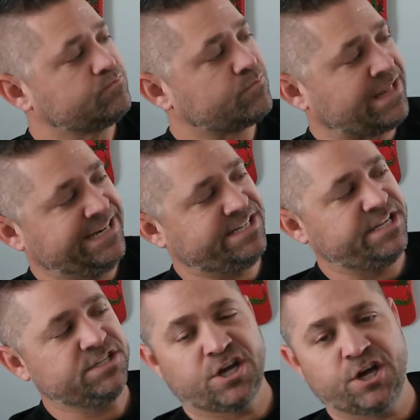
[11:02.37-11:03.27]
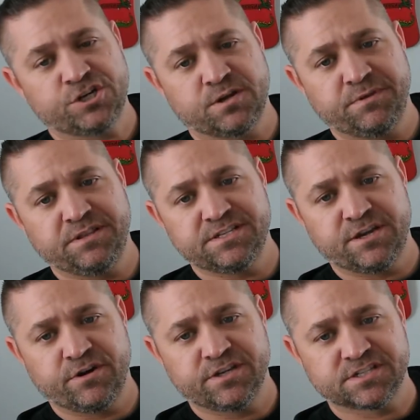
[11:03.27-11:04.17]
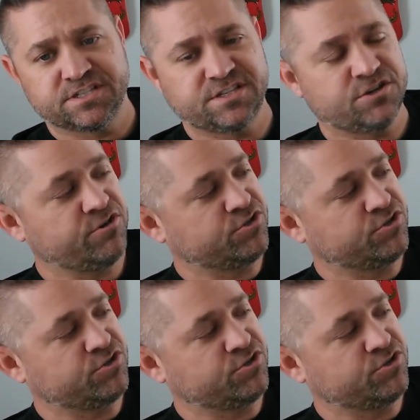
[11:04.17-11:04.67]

I did touch up in these areas because these areas